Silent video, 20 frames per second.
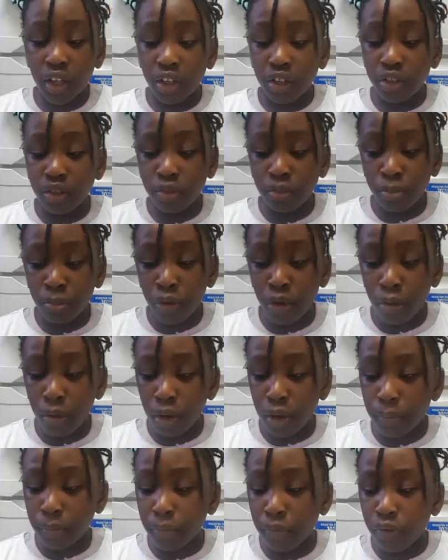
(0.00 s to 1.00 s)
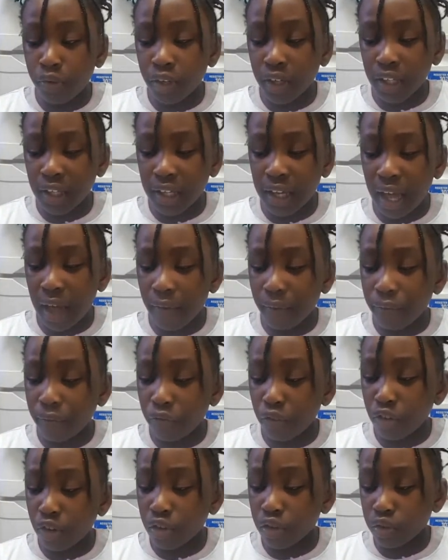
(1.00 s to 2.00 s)
Tomorrow morning at
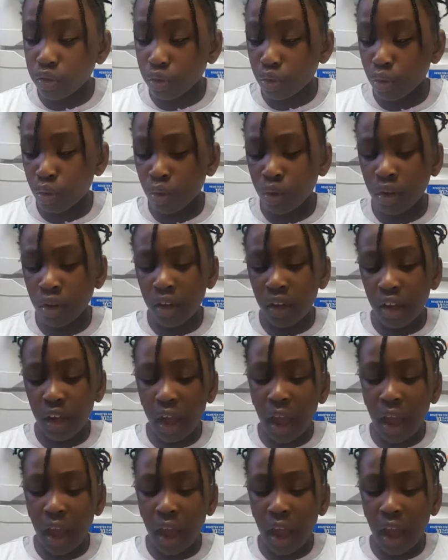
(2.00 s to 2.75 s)
Frog School,